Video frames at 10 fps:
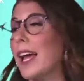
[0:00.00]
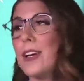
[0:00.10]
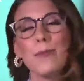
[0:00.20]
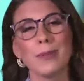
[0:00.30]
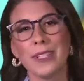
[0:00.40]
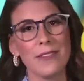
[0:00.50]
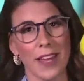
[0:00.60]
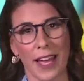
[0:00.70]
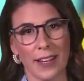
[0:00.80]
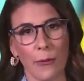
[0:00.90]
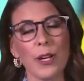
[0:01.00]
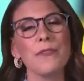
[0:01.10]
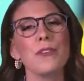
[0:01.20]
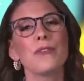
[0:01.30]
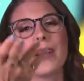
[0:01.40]
I couldn't believe that. What
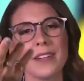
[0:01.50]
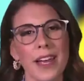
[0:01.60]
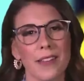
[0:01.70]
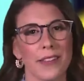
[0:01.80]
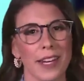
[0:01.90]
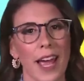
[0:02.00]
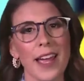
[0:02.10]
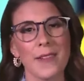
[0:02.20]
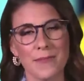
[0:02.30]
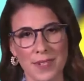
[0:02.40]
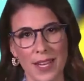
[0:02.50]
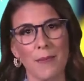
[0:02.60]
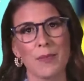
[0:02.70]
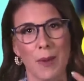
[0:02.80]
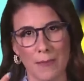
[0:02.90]
if you found out that I am
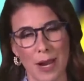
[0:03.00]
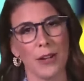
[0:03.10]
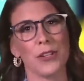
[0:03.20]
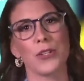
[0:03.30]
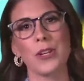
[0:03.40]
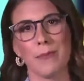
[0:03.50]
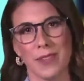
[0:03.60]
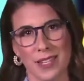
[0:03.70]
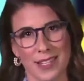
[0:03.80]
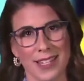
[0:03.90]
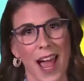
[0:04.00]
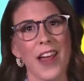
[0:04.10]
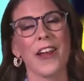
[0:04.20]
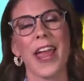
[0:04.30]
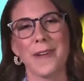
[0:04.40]
dubbed by Meryl Streep this
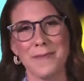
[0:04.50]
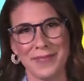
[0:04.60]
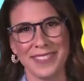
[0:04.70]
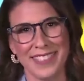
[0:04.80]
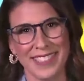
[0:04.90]
entire game?